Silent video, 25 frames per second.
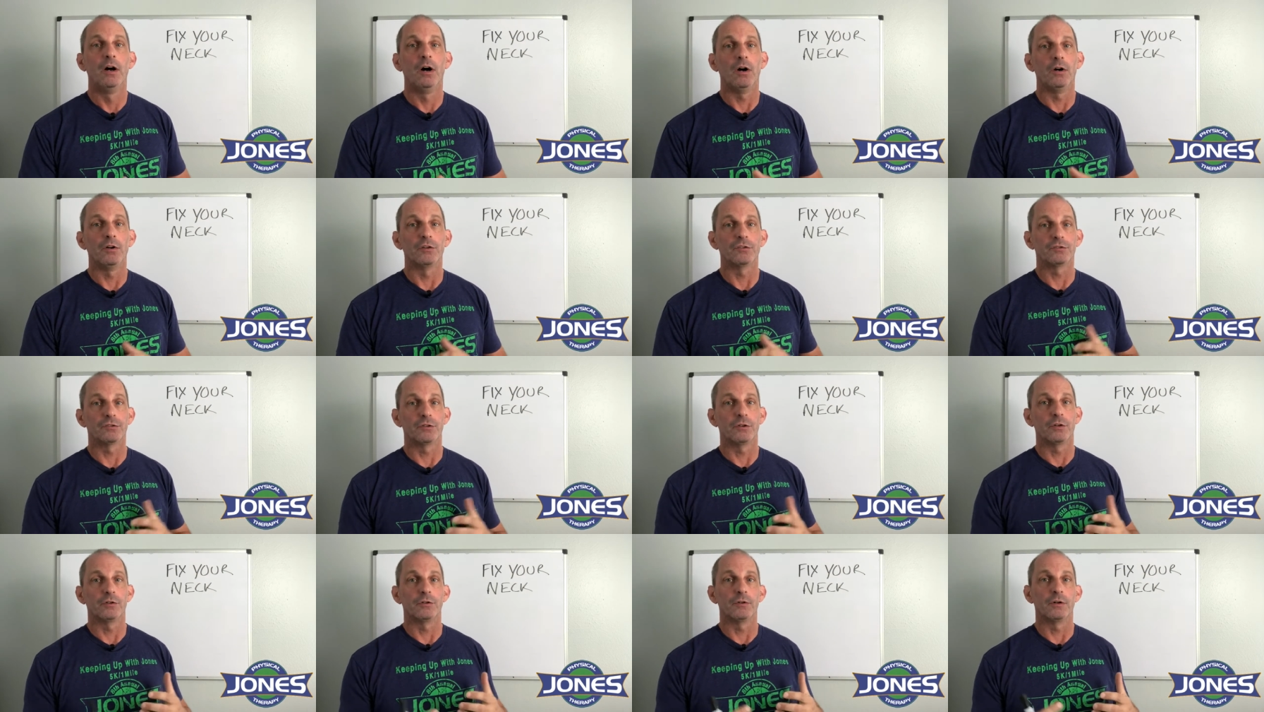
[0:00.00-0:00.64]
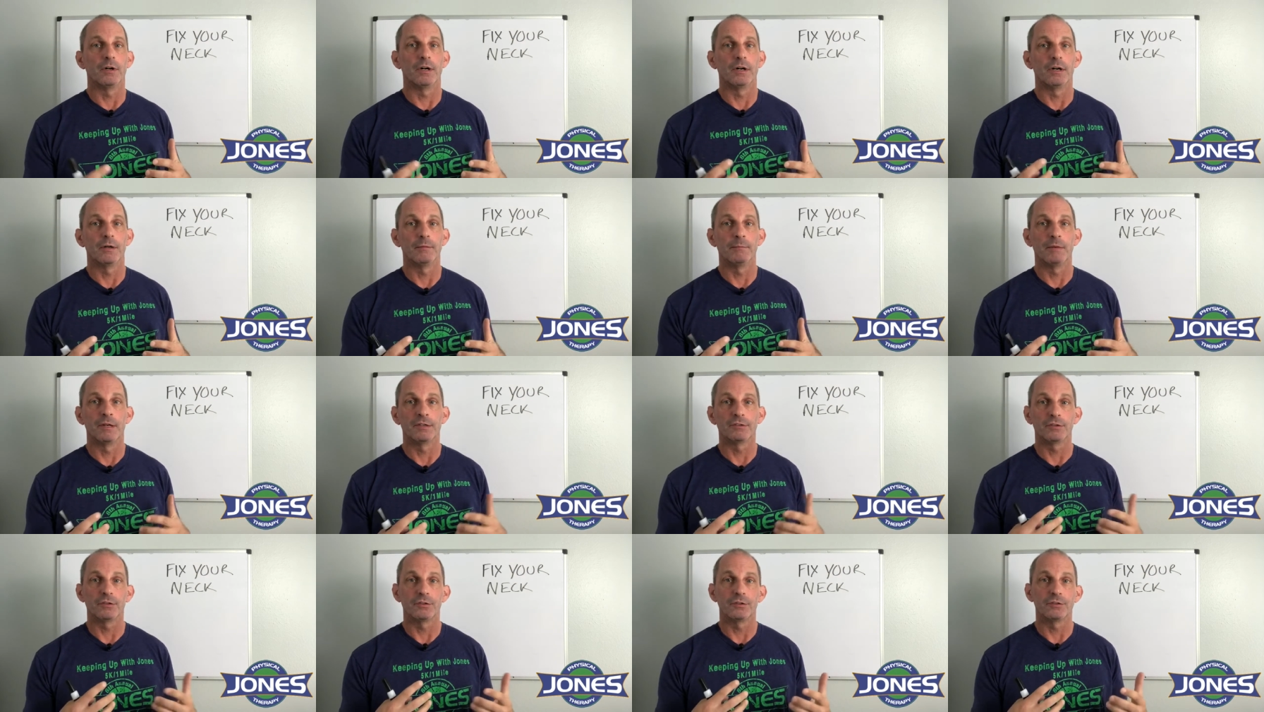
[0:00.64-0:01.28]
Also,
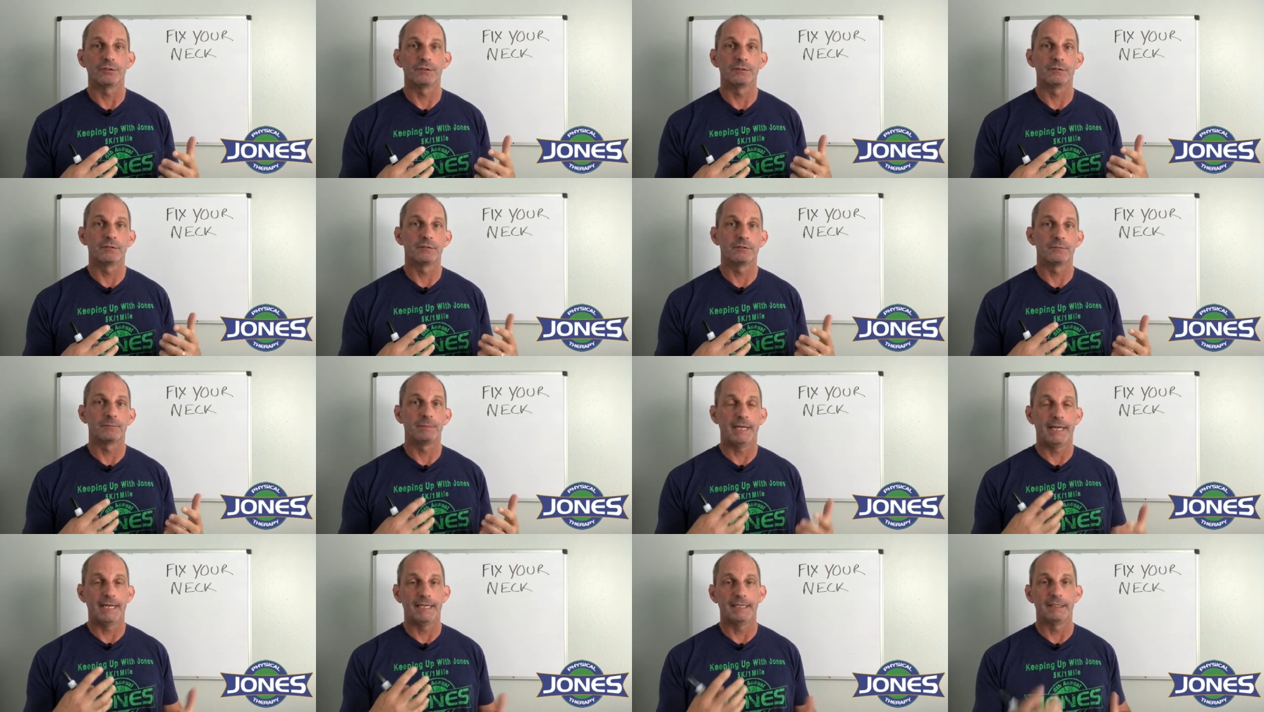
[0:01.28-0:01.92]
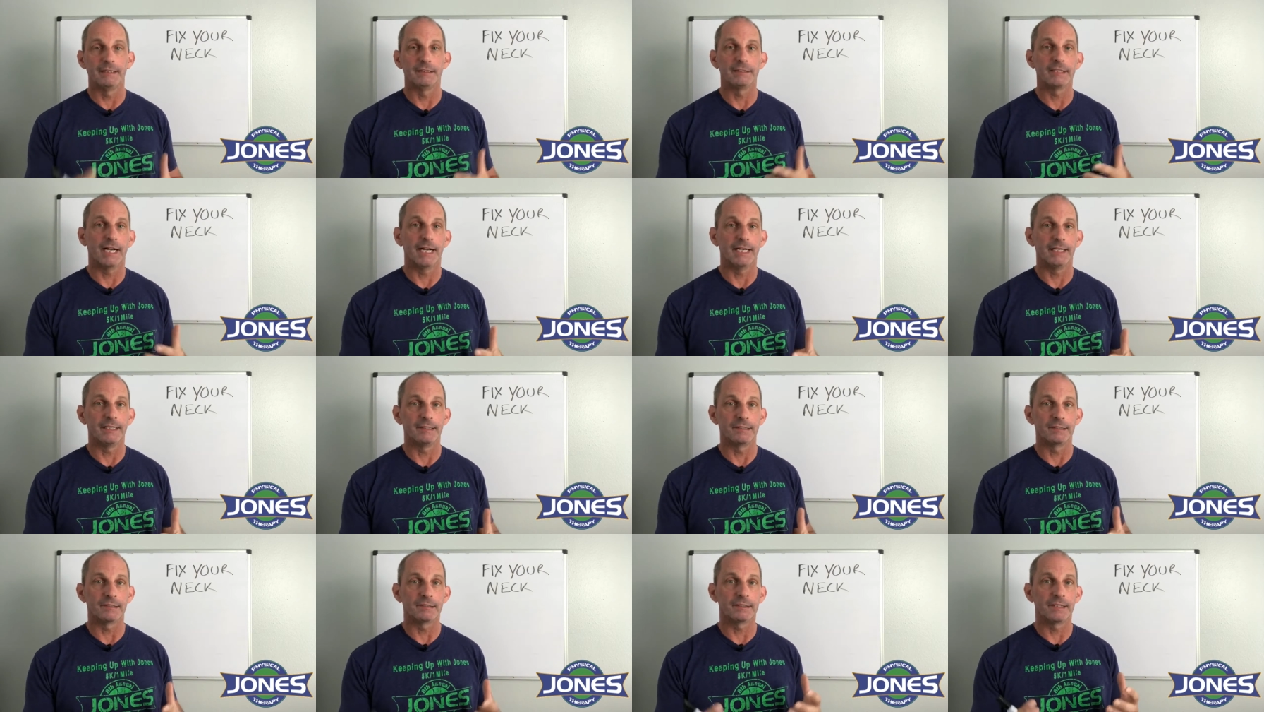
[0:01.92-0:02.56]
muscle pain and
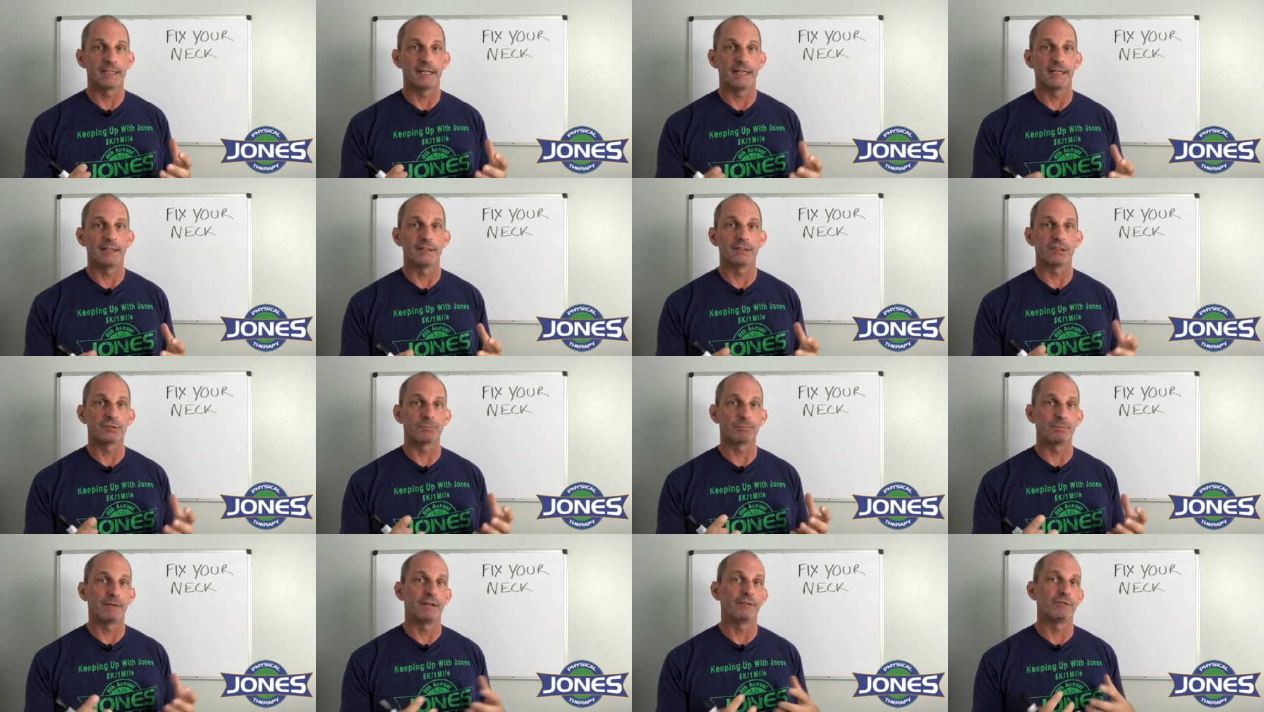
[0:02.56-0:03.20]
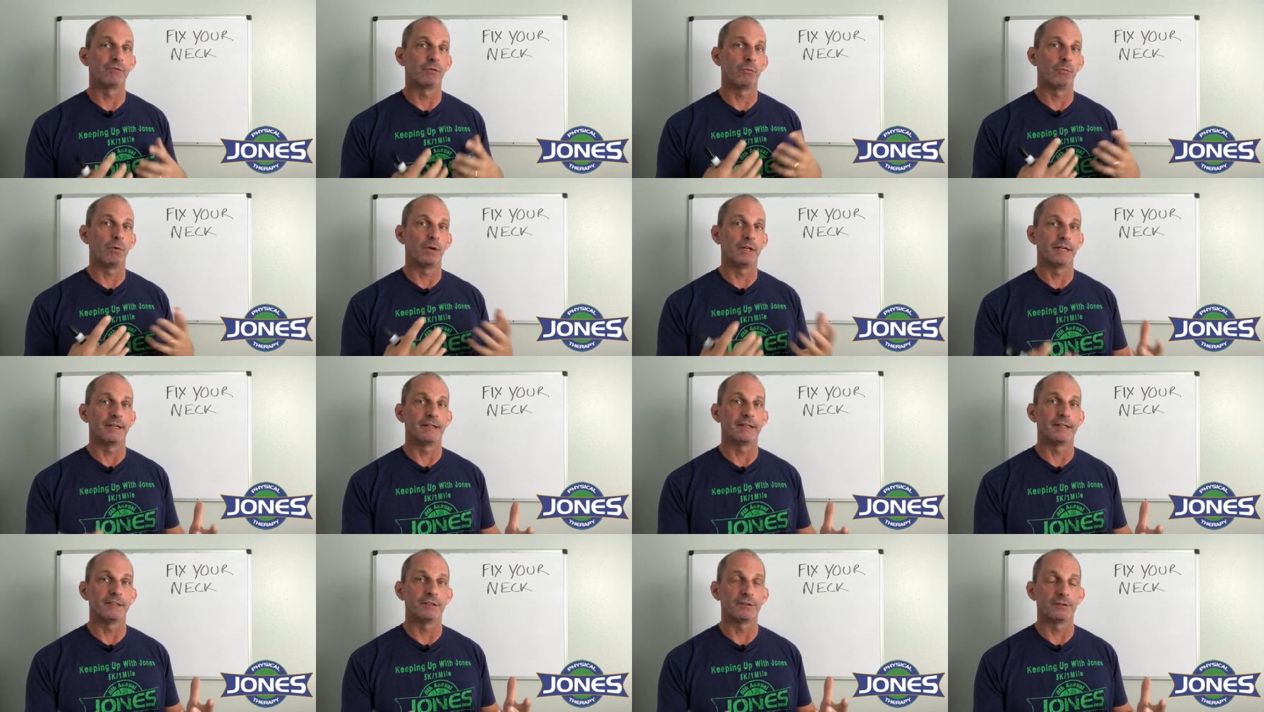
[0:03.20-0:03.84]
tightness can spread from one
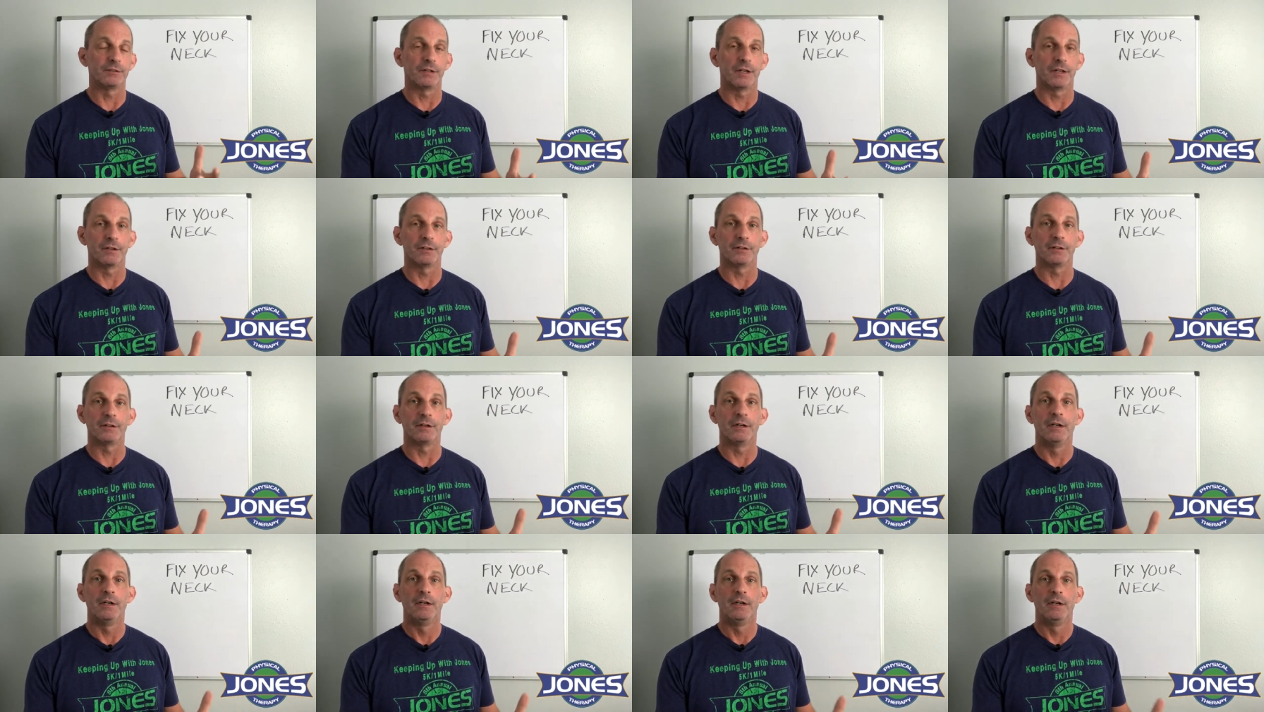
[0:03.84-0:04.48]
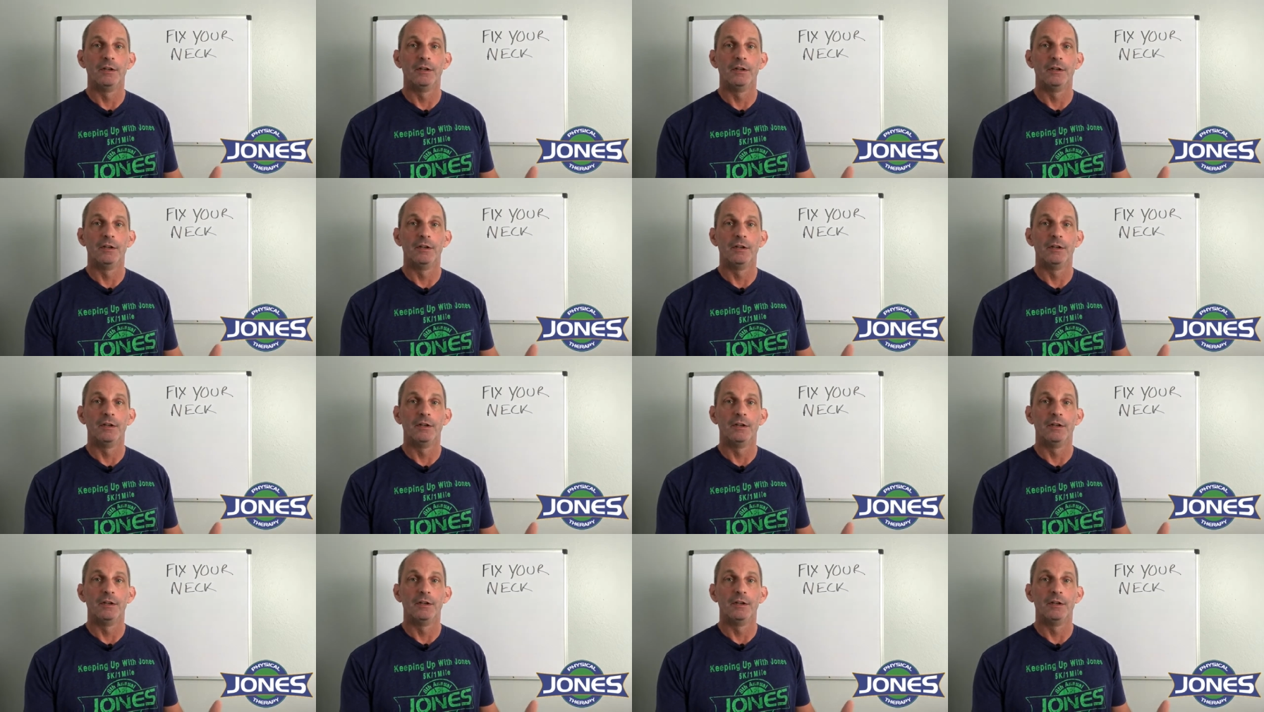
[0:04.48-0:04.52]
area to another